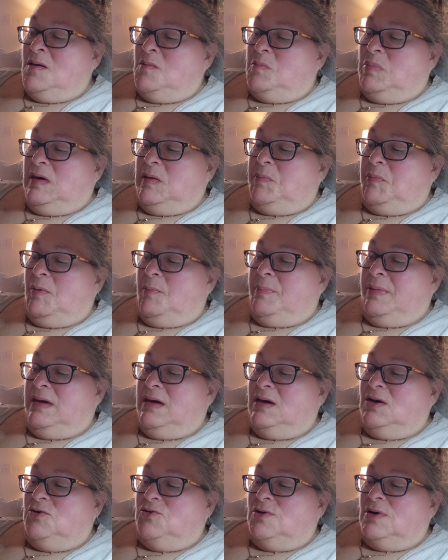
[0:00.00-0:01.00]
people
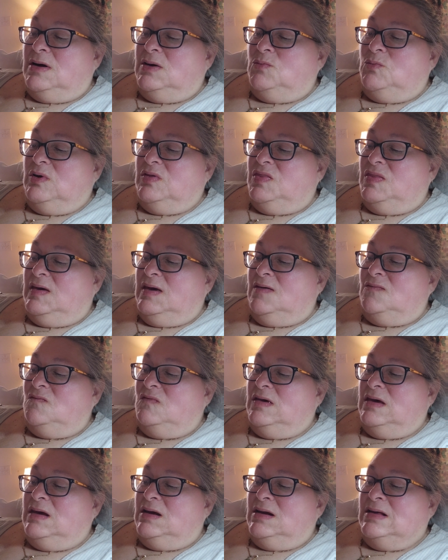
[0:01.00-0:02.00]
being green with
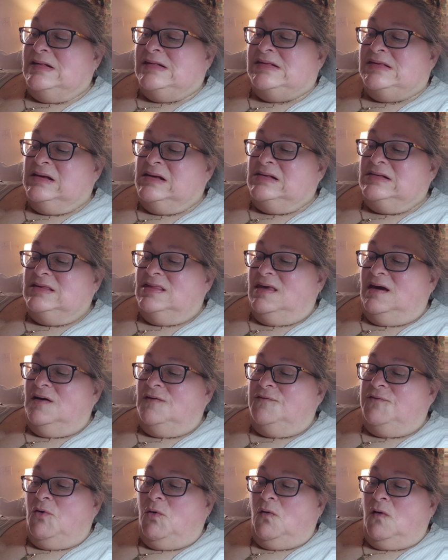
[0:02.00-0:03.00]
envy, and it says,
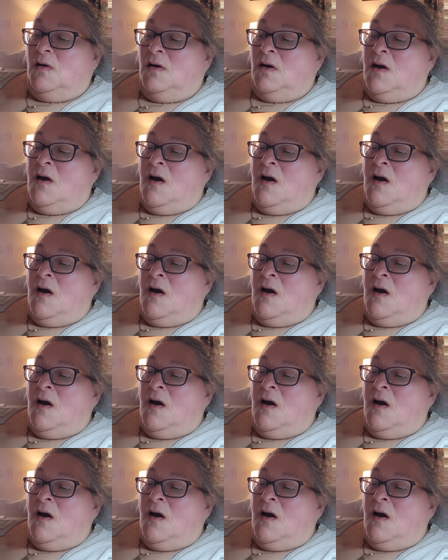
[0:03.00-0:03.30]
therefore,